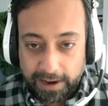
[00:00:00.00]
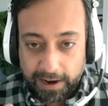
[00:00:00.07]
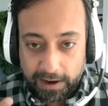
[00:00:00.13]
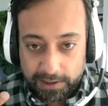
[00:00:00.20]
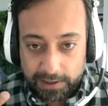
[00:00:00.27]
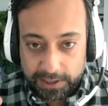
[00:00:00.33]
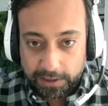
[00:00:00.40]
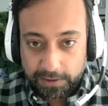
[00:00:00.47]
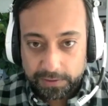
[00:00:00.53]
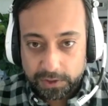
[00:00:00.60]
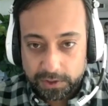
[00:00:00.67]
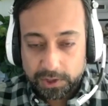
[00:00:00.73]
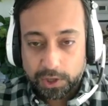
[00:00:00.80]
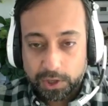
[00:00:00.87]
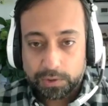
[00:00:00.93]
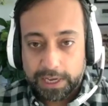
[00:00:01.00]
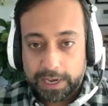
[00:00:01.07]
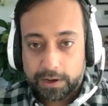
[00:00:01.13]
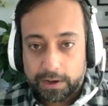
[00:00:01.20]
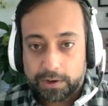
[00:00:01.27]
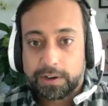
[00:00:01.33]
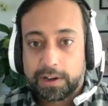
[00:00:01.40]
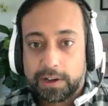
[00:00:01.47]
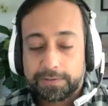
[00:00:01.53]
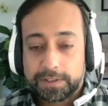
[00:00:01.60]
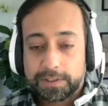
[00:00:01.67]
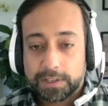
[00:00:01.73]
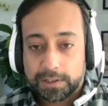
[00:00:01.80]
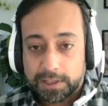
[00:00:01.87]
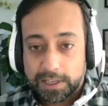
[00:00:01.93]
get ourselves to slow down
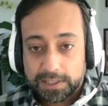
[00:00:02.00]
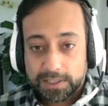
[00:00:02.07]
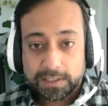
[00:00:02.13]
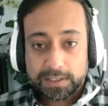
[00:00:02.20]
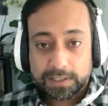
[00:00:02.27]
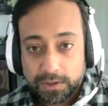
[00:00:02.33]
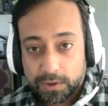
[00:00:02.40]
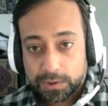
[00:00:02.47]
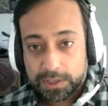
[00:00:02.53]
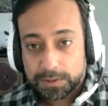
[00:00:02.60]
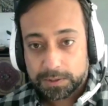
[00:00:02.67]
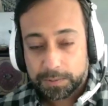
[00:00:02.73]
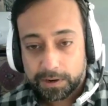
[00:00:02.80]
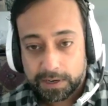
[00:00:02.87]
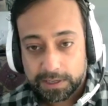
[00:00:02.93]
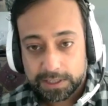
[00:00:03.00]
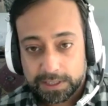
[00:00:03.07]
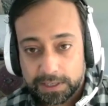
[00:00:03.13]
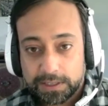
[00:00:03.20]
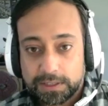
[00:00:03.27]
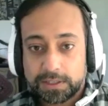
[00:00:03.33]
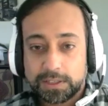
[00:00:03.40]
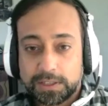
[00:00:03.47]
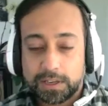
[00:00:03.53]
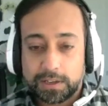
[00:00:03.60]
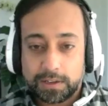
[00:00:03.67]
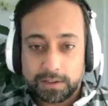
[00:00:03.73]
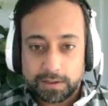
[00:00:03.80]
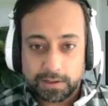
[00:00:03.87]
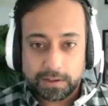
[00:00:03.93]
enough to listen to those experiences,
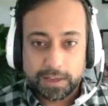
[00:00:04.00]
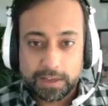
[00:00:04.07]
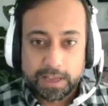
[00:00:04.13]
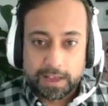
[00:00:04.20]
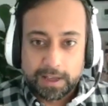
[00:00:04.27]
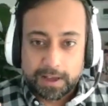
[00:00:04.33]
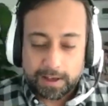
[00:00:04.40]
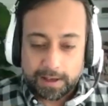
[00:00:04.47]
to